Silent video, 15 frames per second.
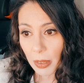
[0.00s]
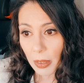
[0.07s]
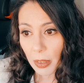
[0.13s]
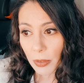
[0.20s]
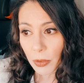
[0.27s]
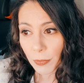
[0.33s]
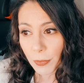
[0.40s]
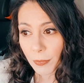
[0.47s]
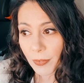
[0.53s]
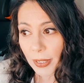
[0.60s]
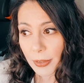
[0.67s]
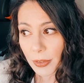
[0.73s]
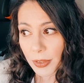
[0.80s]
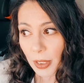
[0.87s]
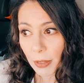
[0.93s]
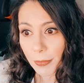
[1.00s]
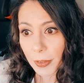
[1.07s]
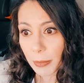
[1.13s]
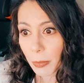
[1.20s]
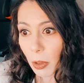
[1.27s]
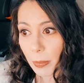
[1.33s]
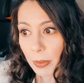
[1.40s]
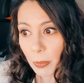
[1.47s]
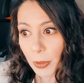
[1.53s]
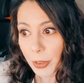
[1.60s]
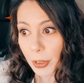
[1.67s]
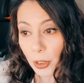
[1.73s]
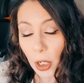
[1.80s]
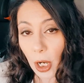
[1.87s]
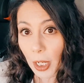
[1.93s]
So if you find yourself in a moment where
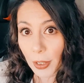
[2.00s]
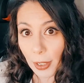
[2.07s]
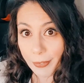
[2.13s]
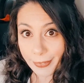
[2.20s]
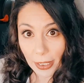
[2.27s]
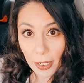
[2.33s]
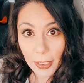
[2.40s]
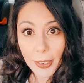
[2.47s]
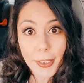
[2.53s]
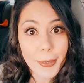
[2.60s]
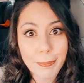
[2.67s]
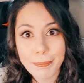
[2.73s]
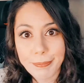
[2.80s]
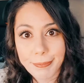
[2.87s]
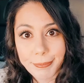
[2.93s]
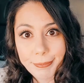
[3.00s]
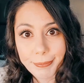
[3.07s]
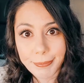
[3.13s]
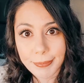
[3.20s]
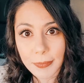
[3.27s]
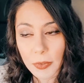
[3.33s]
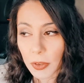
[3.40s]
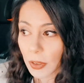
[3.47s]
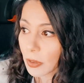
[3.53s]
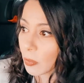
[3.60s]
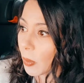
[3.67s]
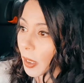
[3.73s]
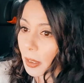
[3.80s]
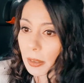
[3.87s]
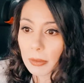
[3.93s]
you're caught off guard, and just
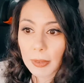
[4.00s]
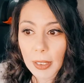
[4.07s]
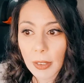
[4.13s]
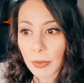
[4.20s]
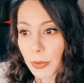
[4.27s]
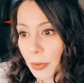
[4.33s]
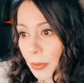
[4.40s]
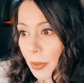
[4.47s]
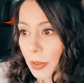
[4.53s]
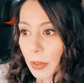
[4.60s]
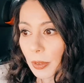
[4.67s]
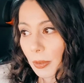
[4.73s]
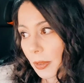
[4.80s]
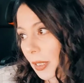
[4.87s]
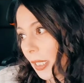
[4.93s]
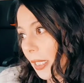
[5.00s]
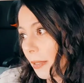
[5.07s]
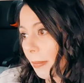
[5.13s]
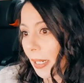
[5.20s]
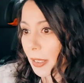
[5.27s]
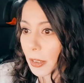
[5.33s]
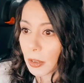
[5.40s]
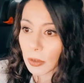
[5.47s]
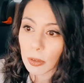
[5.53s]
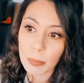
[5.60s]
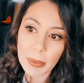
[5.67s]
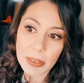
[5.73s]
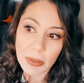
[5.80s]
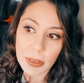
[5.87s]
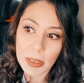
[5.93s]
walking around doing your own thing, minding your own
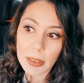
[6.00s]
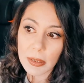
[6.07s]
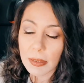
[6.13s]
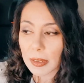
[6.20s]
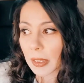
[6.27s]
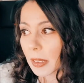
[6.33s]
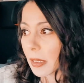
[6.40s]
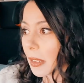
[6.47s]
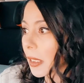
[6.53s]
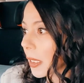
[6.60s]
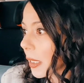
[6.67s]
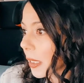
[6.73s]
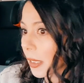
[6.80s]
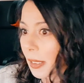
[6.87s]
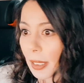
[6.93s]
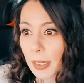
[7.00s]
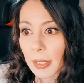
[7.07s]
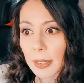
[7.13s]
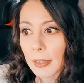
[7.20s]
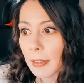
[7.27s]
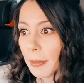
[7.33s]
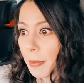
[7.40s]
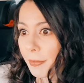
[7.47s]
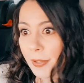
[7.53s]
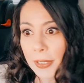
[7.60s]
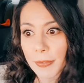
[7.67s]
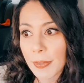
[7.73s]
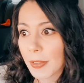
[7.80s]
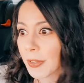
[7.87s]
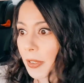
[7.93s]
business, and a friend
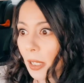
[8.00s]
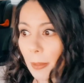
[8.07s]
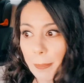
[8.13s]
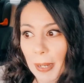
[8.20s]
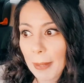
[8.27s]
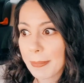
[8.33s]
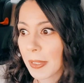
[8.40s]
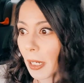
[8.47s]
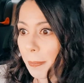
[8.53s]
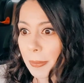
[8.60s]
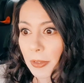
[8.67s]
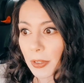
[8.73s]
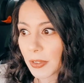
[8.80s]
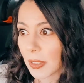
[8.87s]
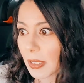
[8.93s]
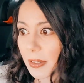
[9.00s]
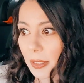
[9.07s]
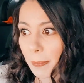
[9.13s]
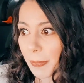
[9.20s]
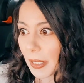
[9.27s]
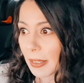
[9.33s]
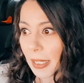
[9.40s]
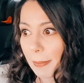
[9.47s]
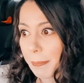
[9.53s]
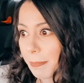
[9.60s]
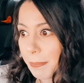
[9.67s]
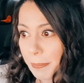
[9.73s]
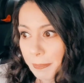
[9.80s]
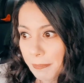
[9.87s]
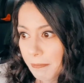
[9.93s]
of yours pops up and just says something like
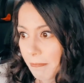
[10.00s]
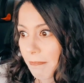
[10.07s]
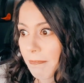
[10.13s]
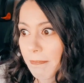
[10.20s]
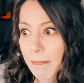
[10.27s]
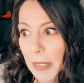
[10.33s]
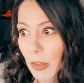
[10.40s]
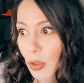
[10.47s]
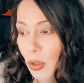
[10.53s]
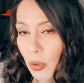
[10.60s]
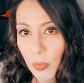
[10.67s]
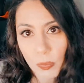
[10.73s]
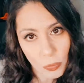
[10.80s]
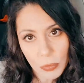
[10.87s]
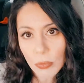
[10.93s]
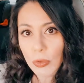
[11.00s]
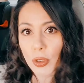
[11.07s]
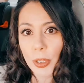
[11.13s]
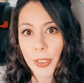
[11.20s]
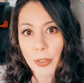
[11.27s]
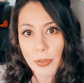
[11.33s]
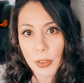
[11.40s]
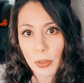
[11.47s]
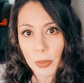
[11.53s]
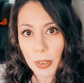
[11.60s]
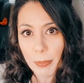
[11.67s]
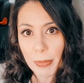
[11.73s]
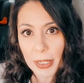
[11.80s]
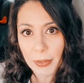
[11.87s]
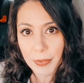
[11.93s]
that just triggers you in a
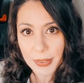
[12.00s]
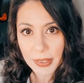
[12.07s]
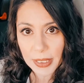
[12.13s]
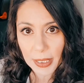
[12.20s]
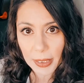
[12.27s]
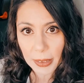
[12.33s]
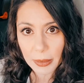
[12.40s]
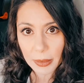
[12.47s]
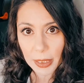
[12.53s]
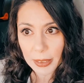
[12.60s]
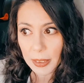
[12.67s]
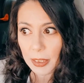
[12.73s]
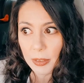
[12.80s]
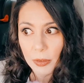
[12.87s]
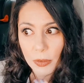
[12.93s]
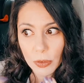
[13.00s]
matter of a second, and then